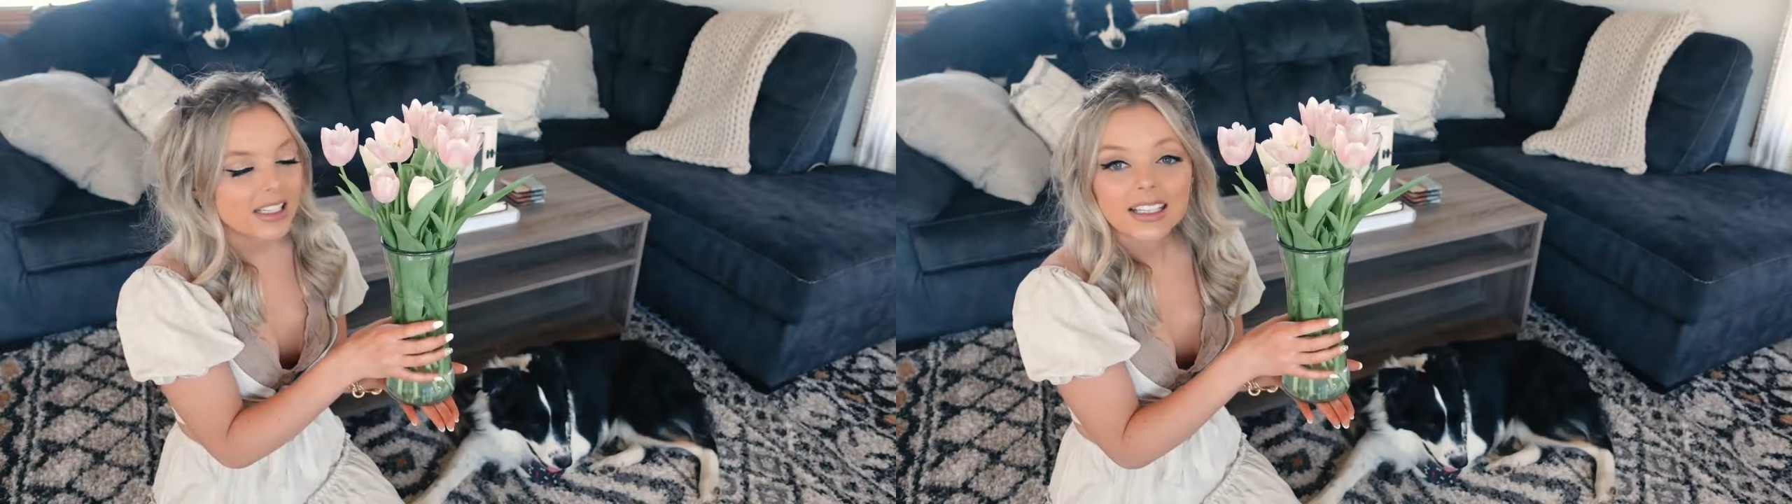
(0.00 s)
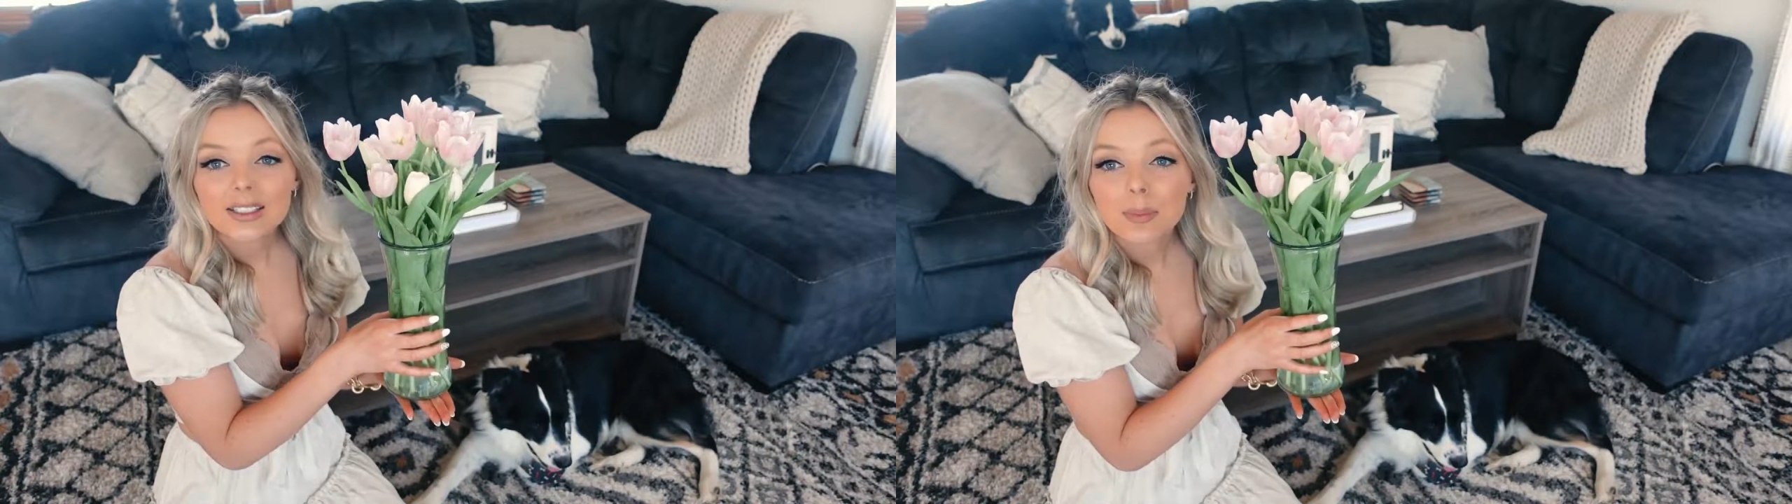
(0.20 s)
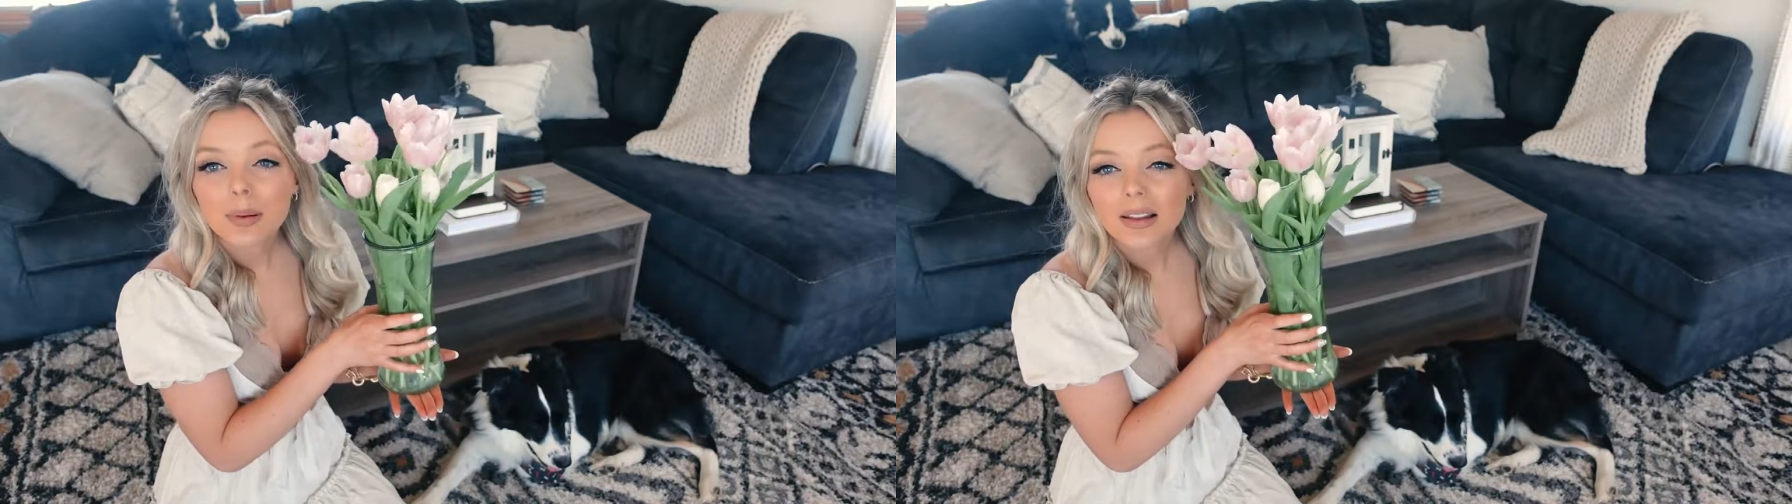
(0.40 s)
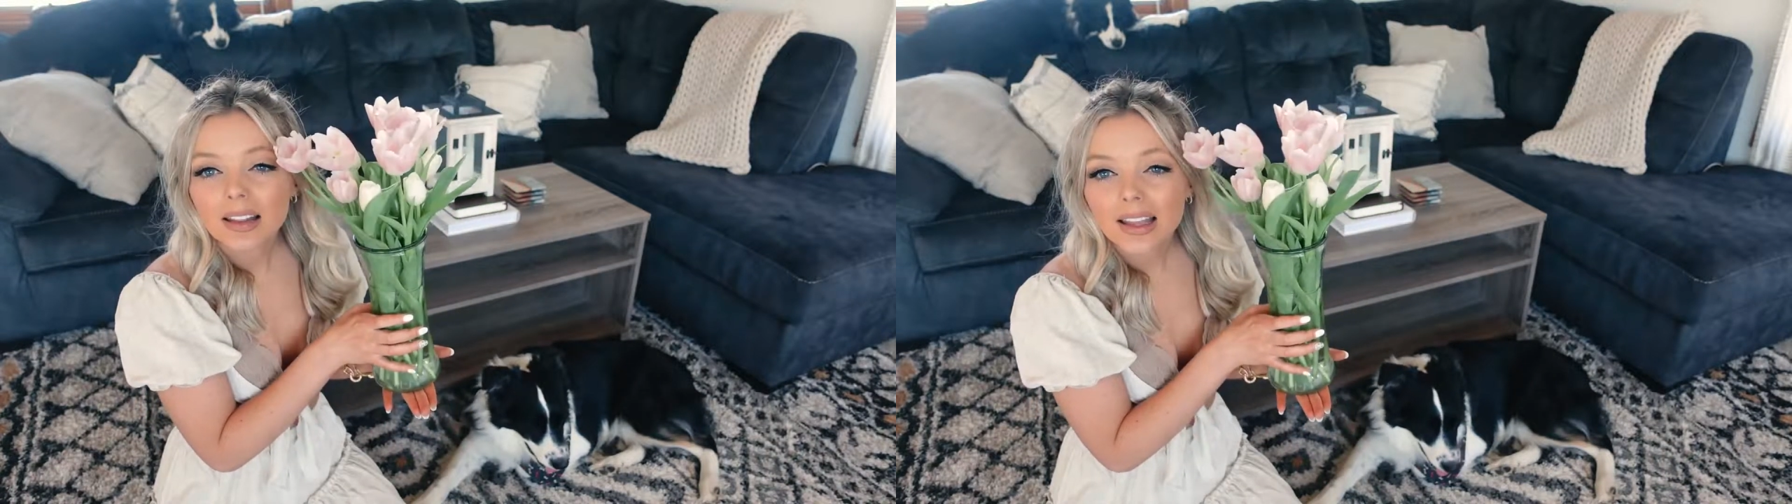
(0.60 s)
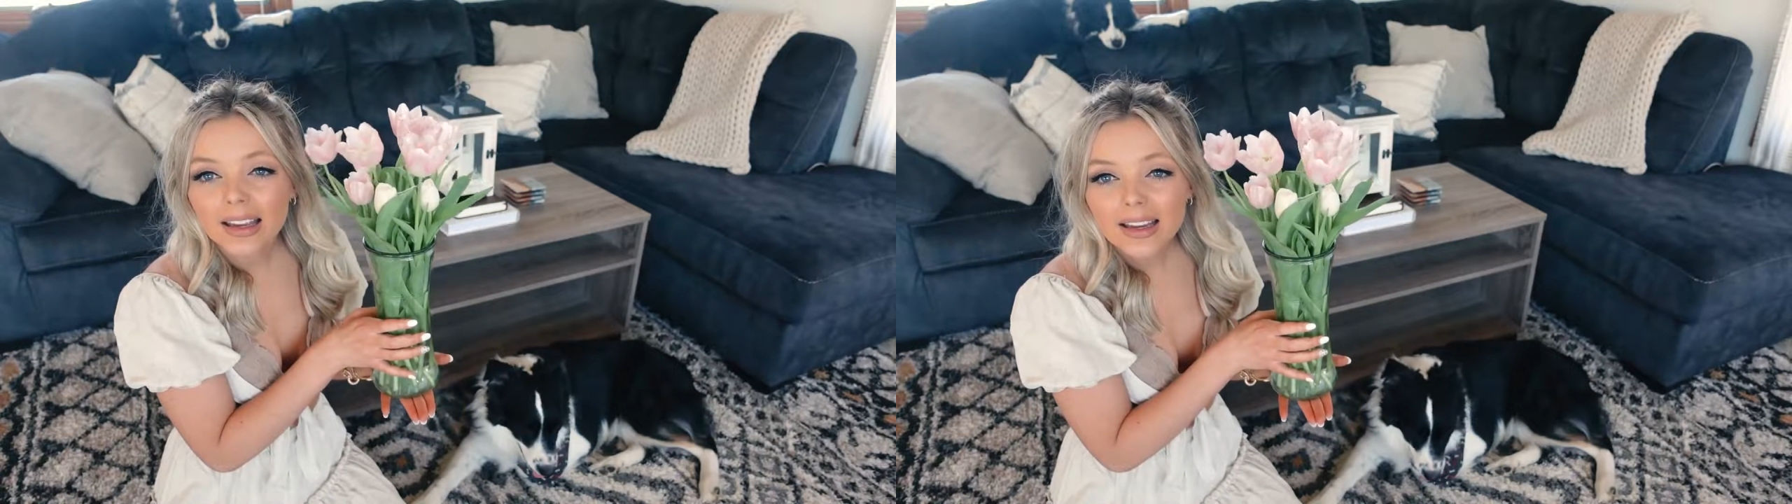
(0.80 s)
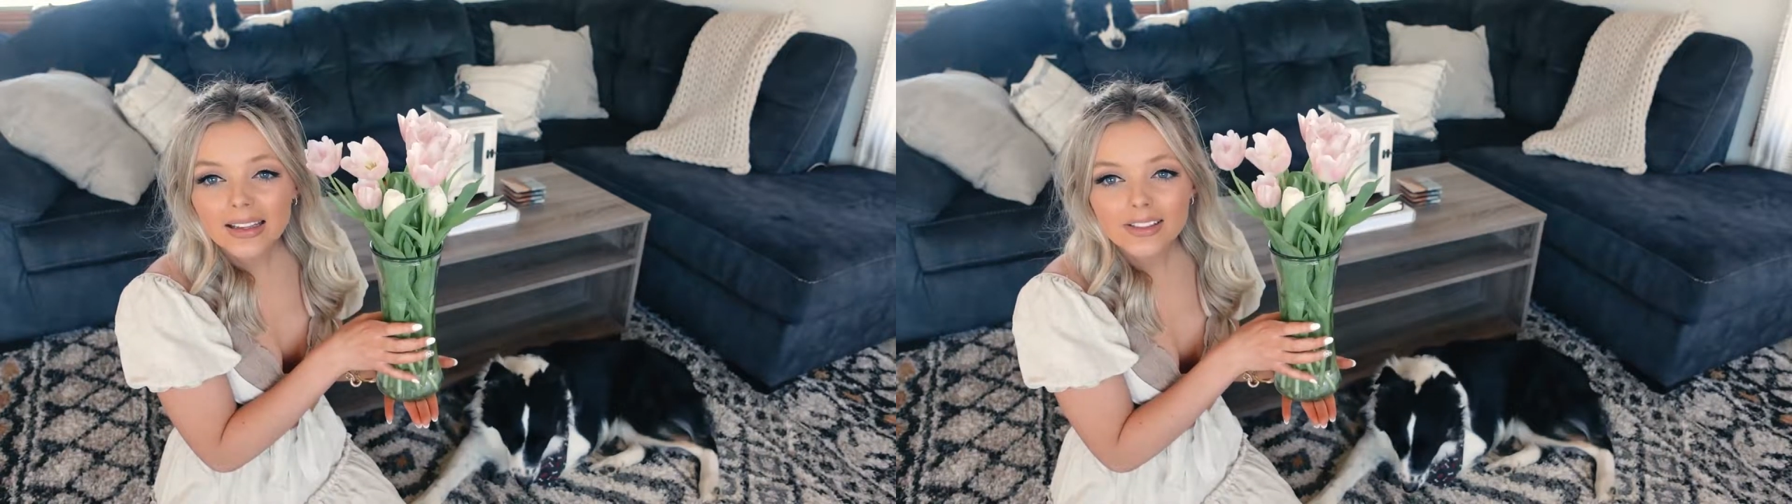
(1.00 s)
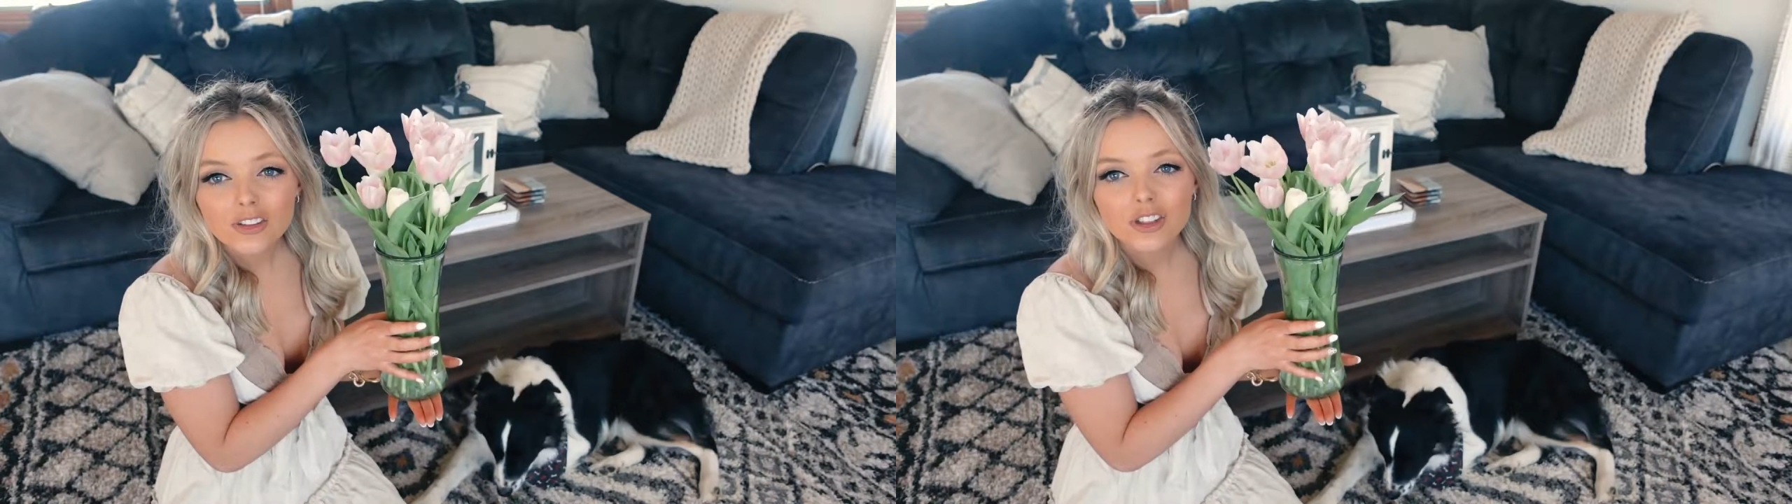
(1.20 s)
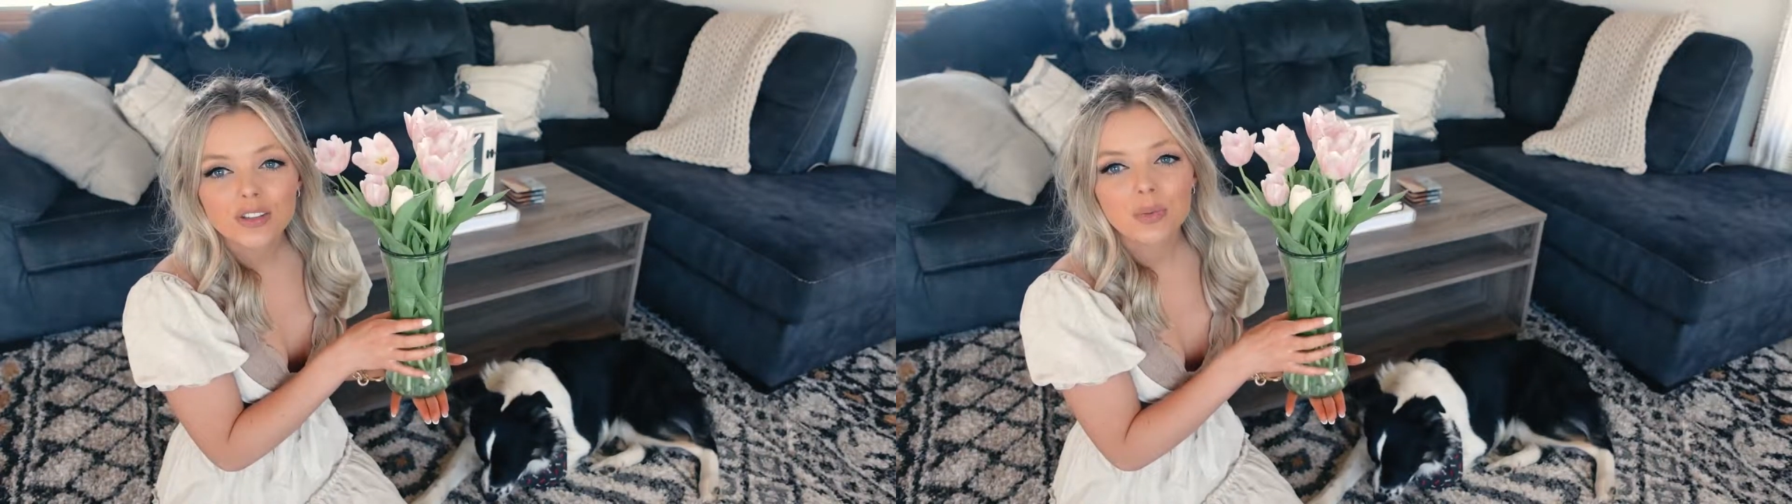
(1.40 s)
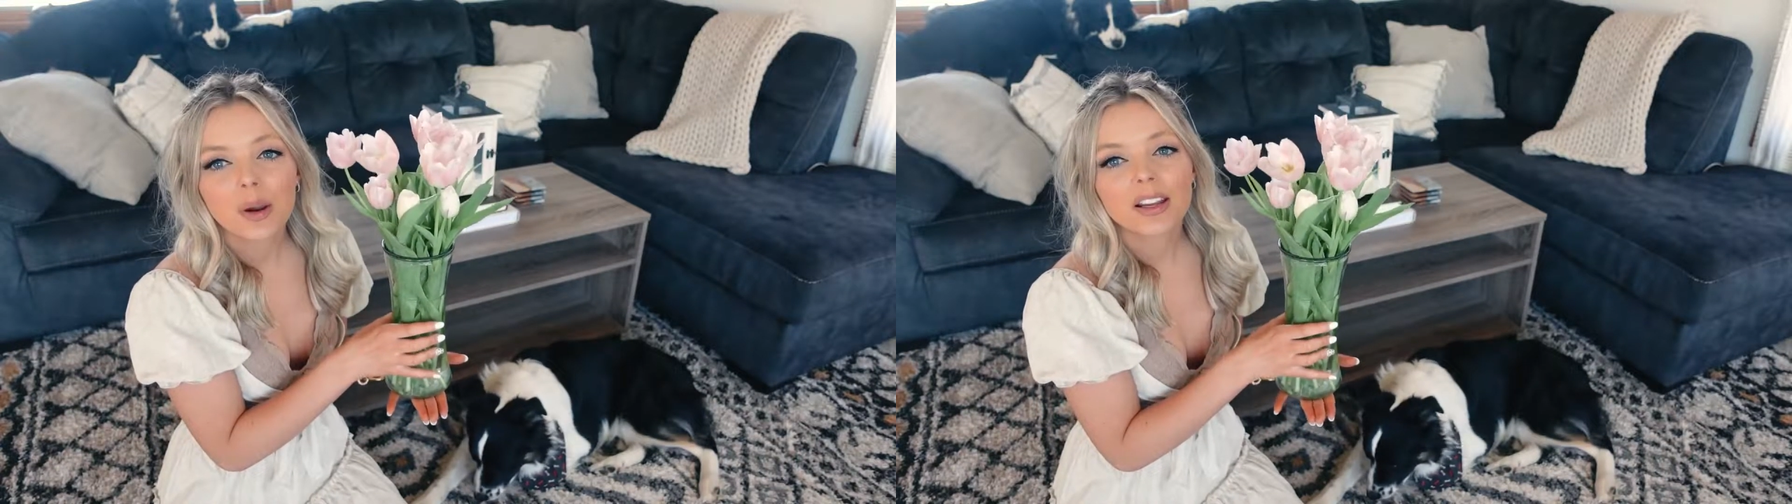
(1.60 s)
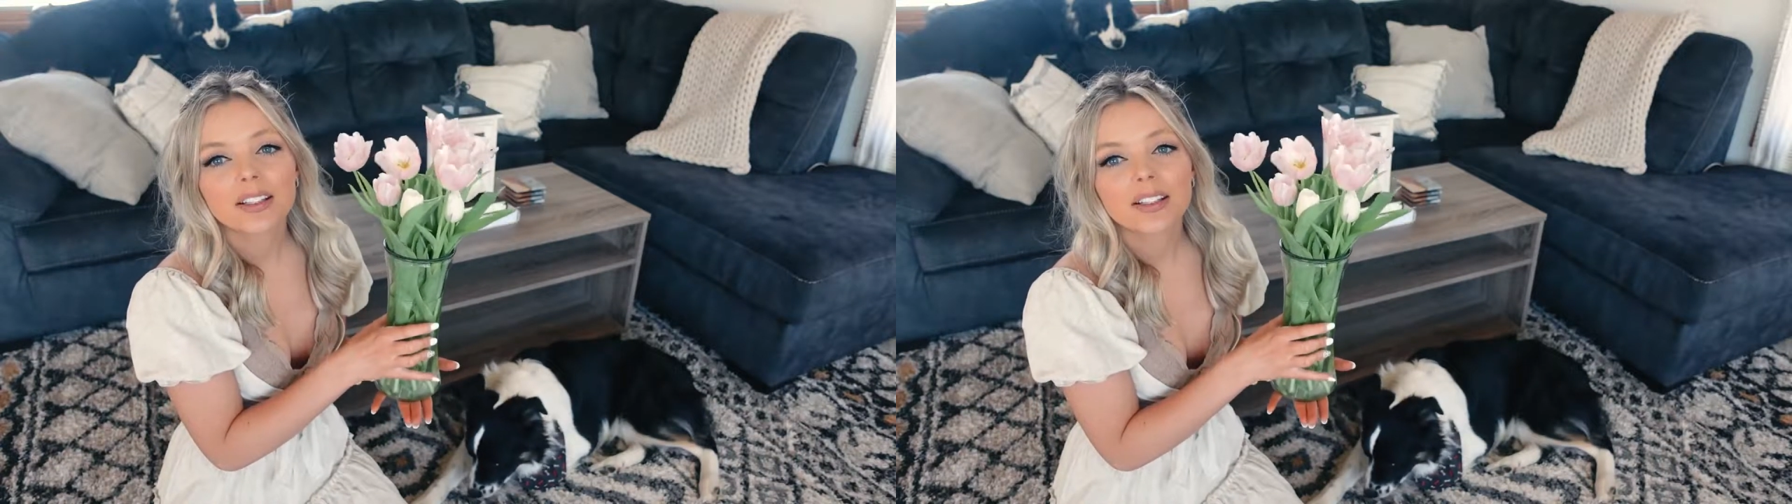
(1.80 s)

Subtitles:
its place just to bring